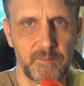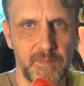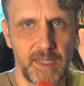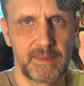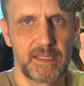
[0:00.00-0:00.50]

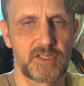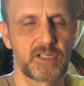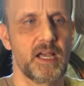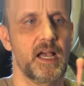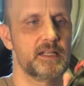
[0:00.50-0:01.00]
Get these
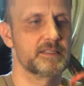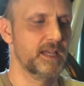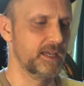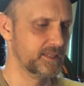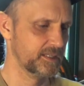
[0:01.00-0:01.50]
shocks.
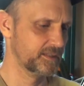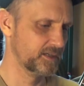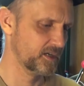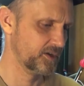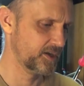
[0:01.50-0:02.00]
I think
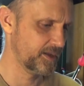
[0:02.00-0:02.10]
they're a good